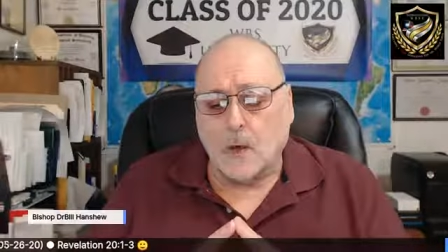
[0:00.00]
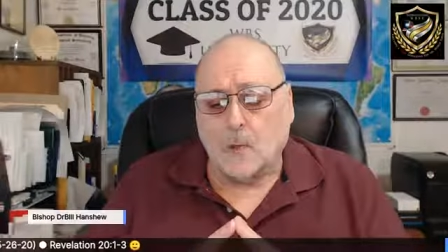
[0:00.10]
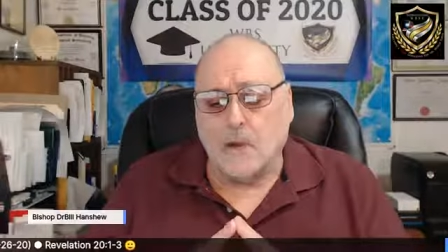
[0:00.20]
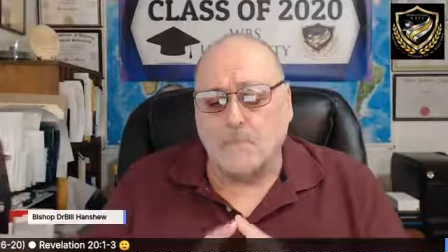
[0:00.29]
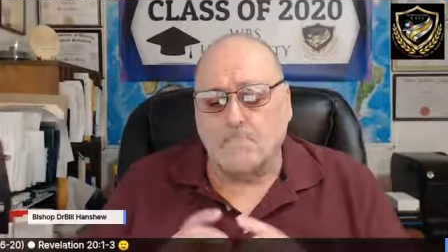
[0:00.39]

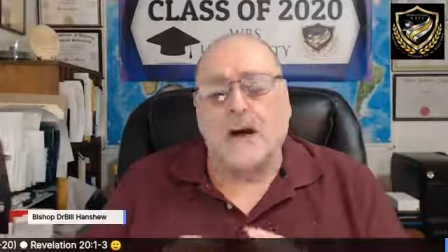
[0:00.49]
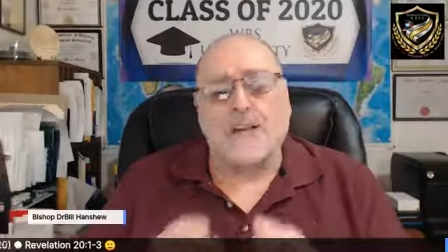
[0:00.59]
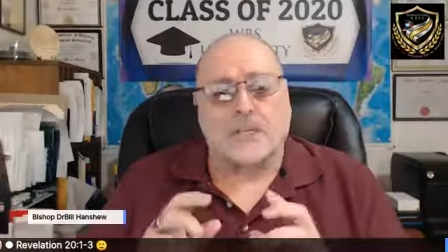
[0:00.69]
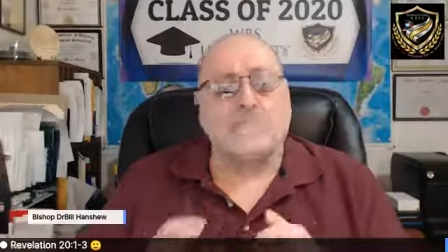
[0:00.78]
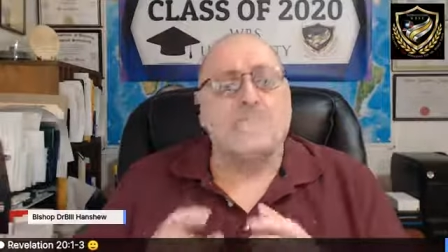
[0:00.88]
we
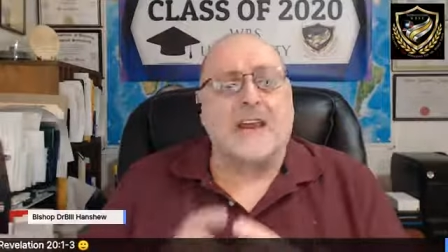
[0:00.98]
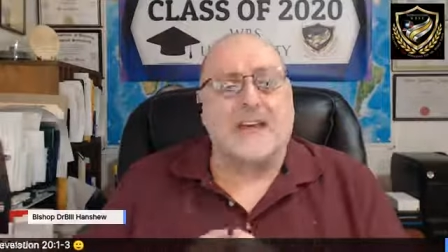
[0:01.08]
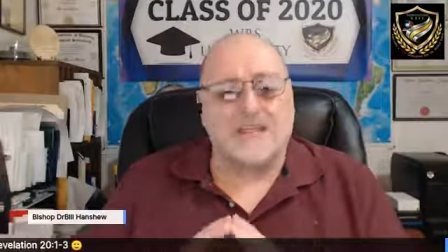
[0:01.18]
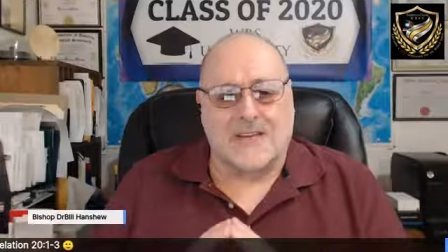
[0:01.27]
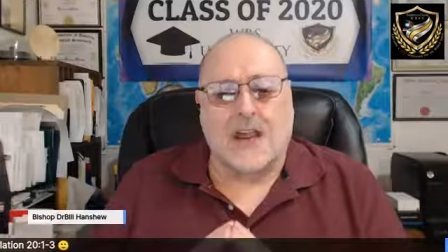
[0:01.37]
must
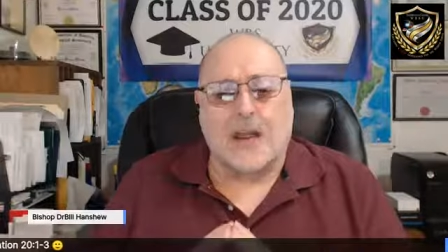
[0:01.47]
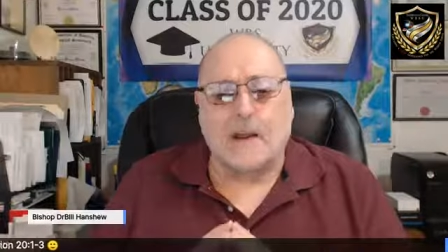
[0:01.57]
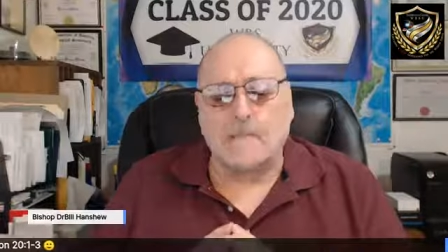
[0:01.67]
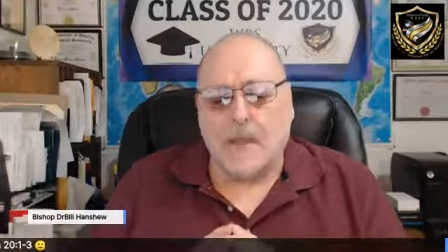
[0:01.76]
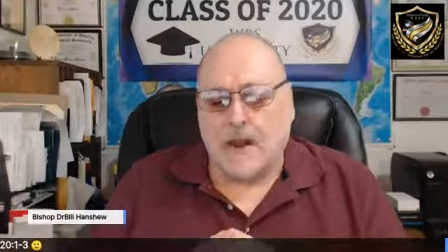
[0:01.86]

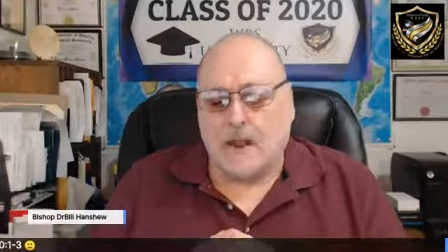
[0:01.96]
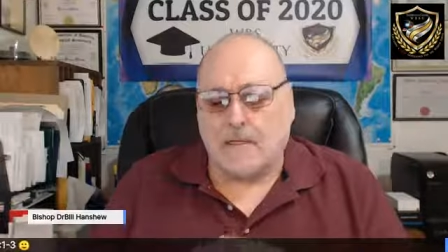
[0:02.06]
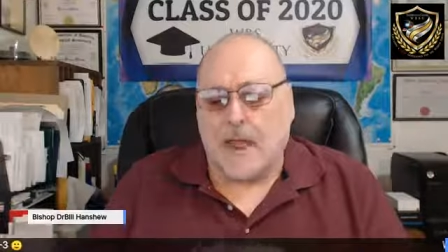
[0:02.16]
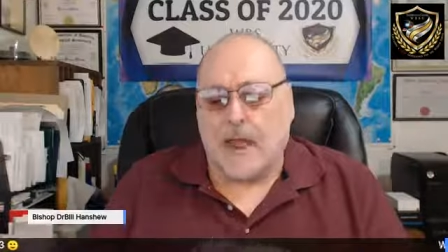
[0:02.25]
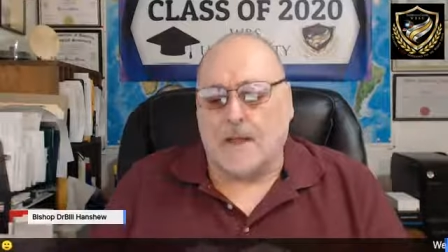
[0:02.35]
maintain
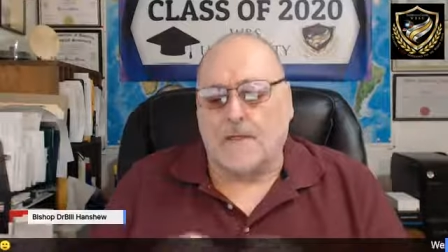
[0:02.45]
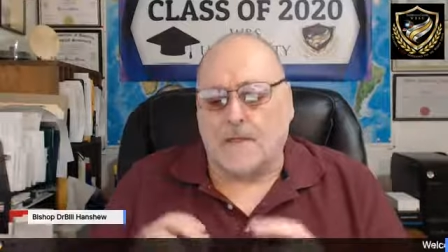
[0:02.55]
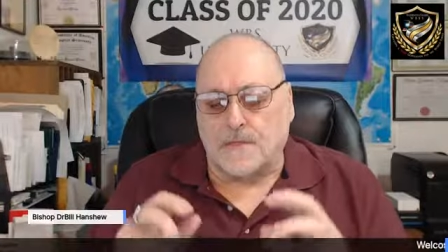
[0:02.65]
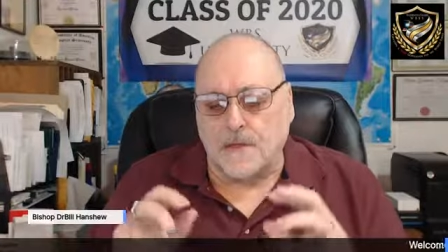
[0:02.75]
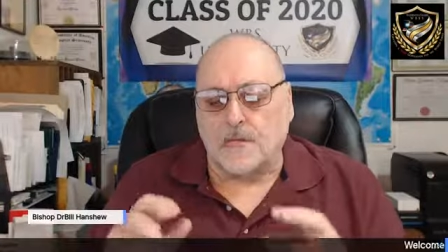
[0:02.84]
that
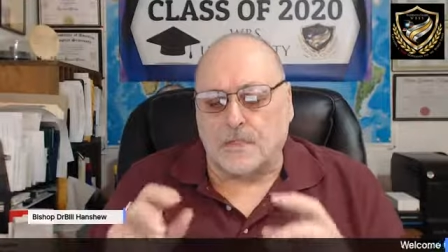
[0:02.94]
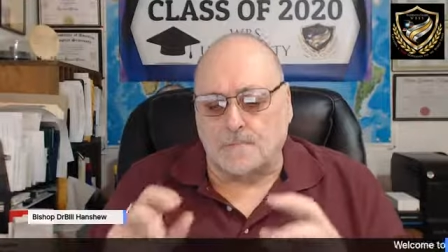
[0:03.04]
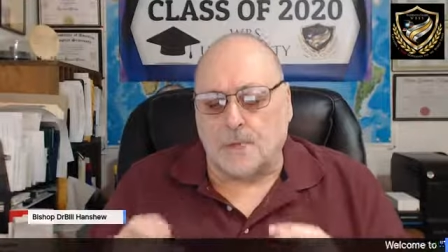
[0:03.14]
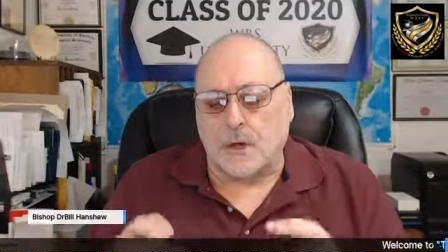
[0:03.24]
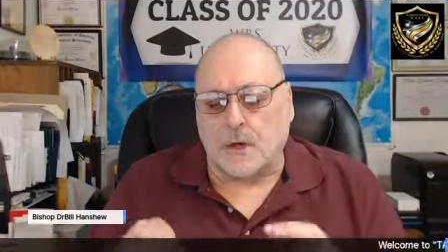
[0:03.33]
this
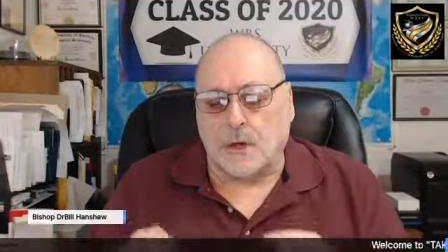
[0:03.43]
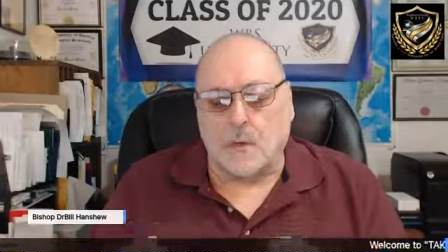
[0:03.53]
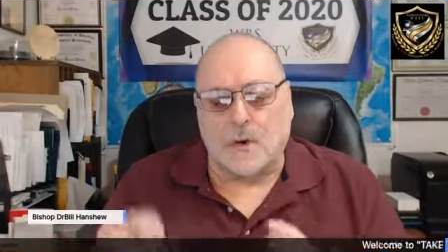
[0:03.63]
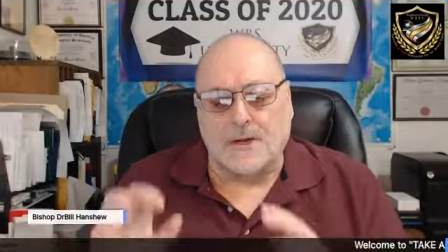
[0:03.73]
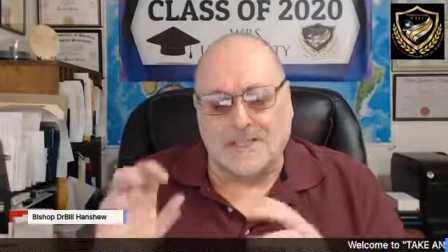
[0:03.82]
book
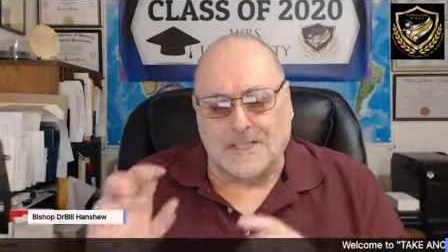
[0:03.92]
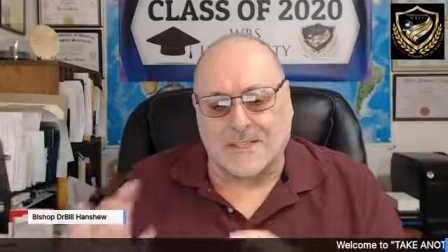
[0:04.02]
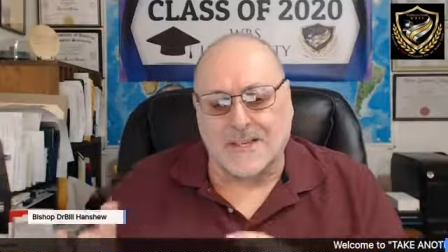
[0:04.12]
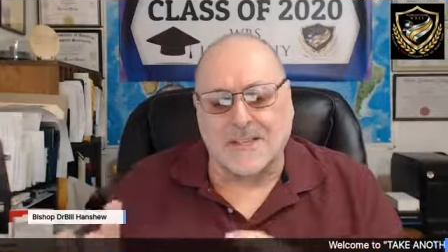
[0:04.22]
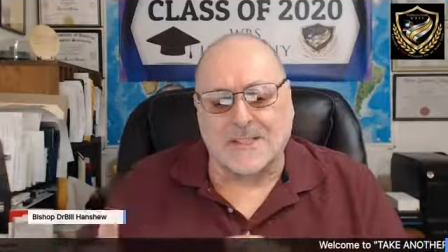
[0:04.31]
was
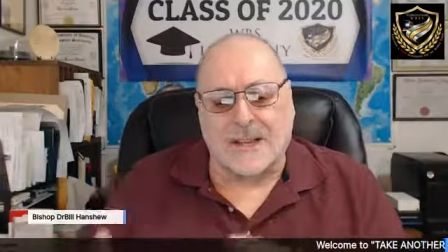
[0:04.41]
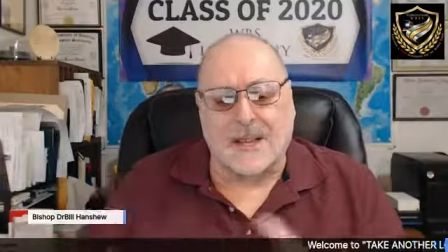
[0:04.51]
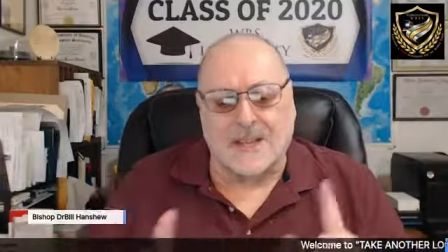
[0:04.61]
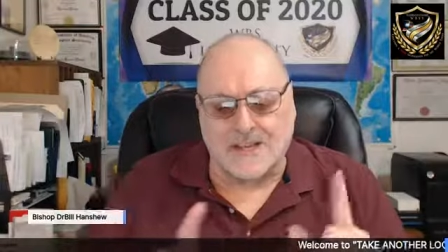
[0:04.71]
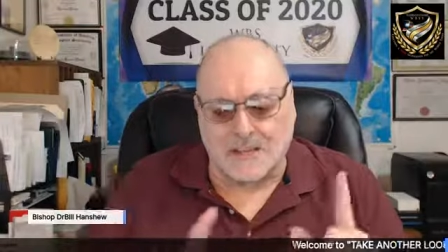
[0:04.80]
sent
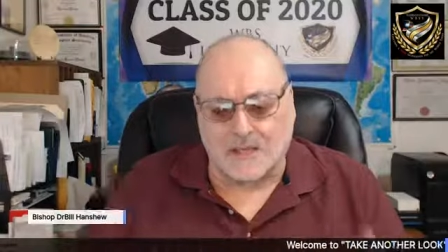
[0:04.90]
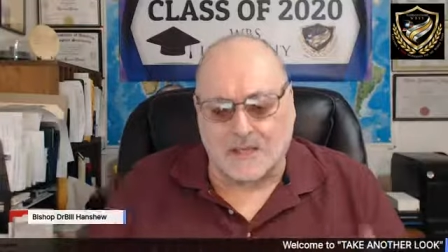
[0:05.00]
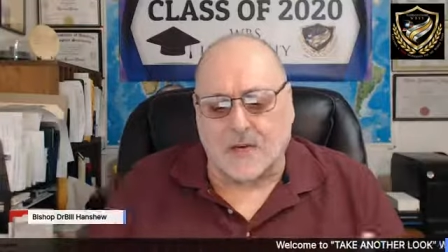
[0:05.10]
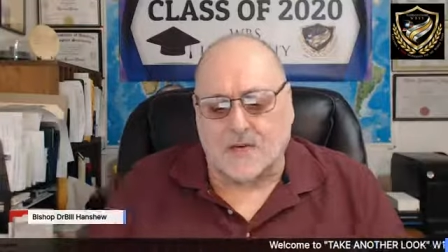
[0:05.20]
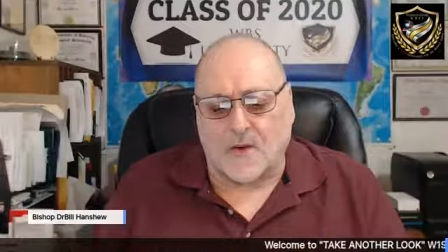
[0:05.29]
and
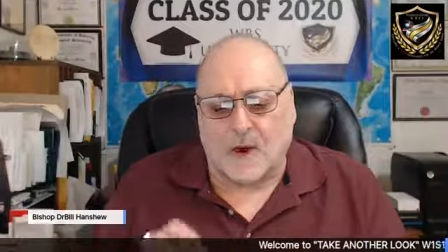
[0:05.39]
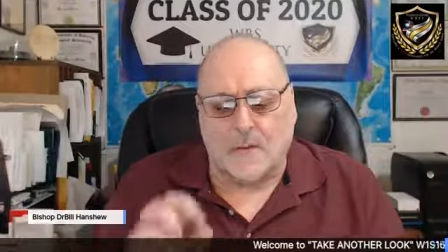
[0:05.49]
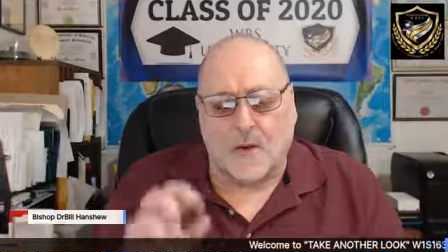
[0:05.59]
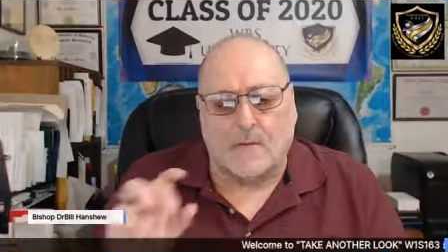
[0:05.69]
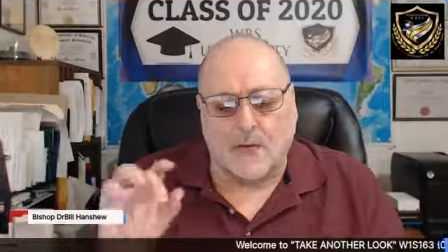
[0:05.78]
signified,
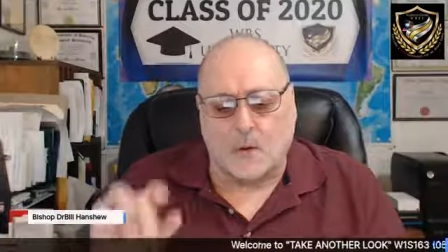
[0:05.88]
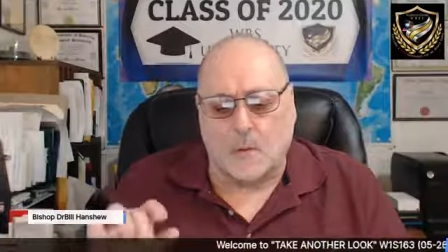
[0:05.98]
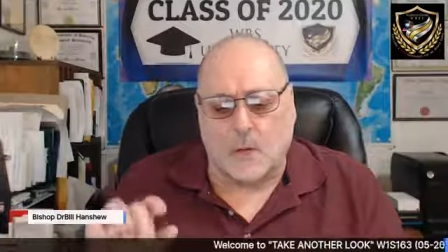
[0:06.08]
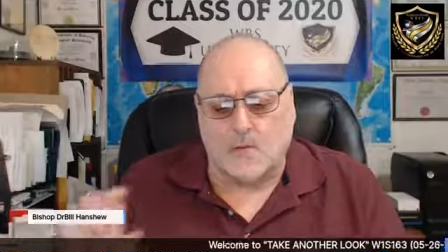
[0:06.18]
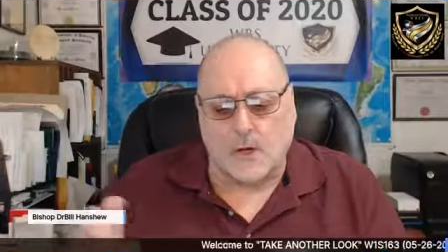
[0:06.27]

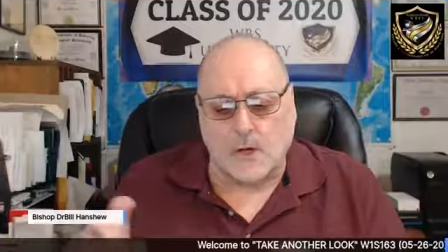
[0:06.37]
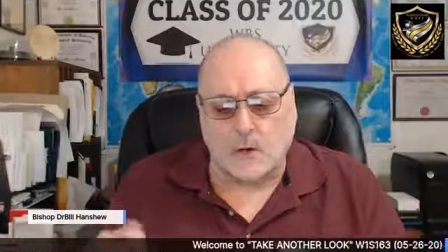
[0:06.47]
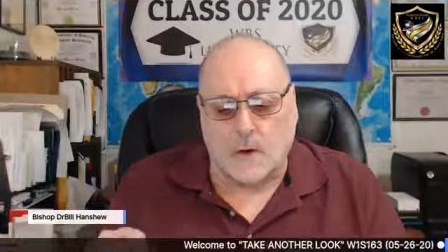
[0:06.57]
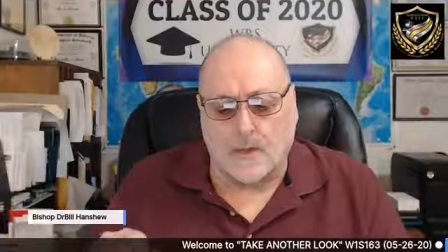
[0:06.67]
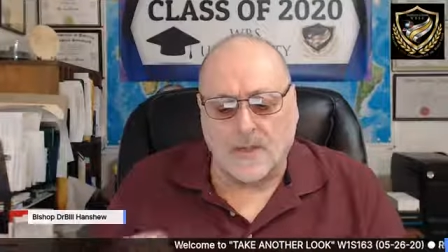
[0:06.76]
Revelation 1,
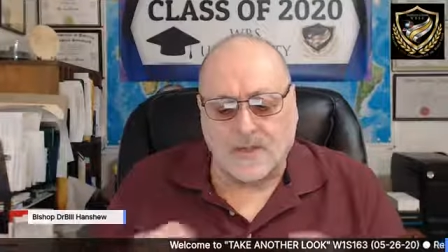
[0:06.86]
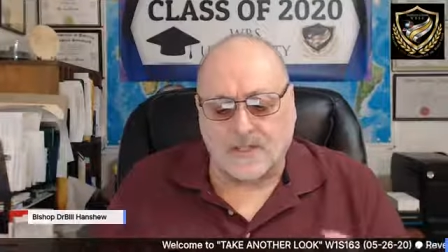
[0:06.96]
verse 1,